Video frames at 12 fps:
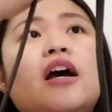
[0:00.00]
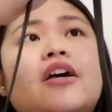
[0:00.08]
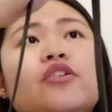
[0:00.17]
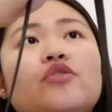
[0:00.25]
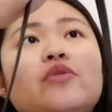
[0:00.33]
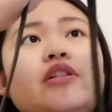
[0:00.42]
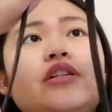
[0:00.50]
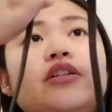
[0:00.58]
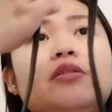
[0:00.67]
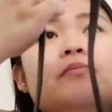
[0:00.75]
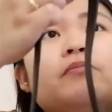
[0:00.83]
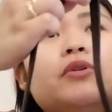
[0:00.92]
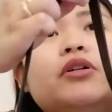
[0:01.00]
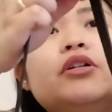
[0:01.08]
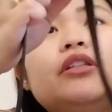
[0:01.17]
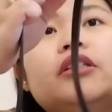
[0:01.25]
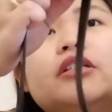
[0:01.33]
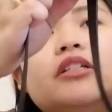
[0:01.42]
I usually
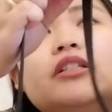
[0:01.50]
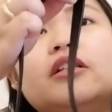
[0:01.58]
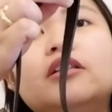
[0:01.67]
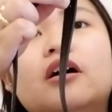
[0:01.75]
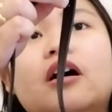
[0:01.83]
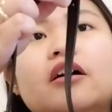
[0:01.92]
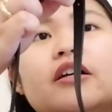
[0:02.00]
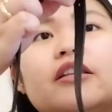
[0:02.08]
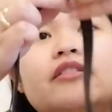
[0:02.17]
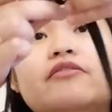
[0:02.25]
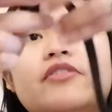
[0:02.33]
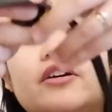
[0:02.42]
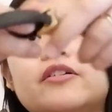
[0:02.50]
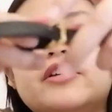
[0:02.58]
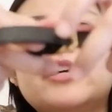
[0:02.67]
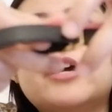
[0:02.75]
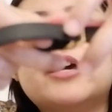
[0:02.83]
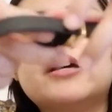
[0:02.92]
put the lock at the
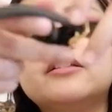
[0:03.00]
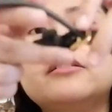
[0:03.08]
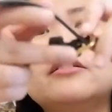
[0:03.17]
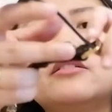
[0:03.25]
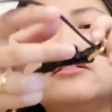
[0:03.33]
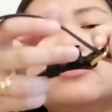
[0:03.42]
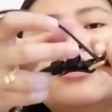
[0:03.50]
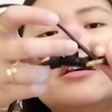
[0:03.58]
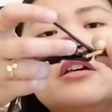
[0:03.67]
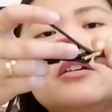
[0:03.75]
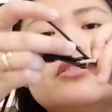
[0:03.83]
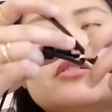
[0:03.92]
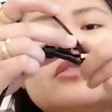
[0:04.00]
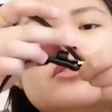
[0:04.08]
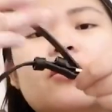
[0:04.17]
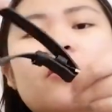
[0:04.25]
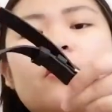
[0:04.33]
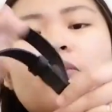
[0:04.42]
very end,
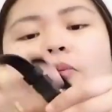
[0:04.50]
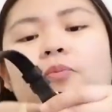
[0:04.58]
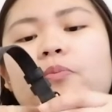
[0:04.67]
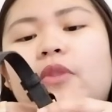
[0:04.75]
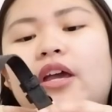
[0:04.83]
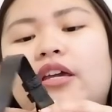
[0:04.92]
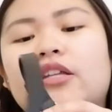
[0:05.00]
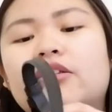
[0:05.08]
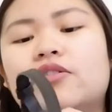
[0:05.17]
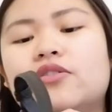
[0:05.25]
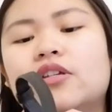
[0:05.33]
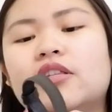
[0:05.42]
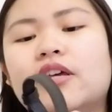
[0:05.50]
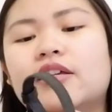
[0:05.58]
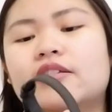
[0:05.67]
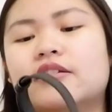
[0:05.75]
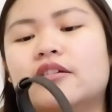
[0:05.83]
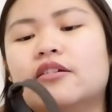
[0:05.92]
so I can use it
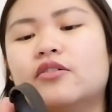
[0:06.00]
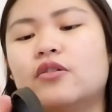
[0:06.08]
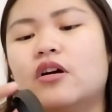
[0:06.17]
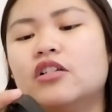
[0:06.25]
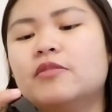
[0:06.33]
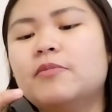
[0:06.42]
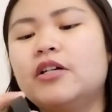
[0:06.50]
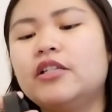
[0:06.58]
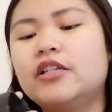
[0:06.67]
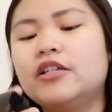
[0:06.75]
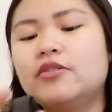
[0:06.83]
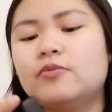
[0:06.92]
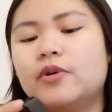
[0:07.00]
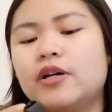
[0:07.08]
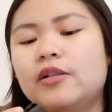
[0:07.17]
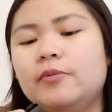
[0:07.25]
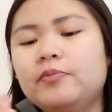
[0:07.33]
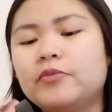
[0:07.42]
as a crossbody as
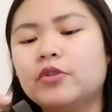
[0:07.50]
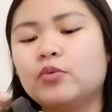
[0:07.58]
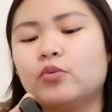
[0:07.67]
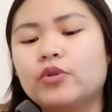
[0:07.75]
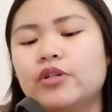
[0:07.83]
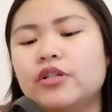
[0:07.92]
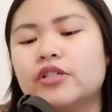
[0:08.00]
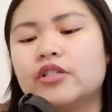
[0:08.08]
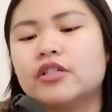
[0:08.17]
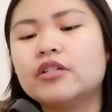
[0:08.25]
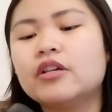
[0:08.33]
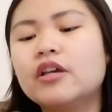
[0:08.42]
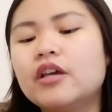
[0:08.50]
well. It works.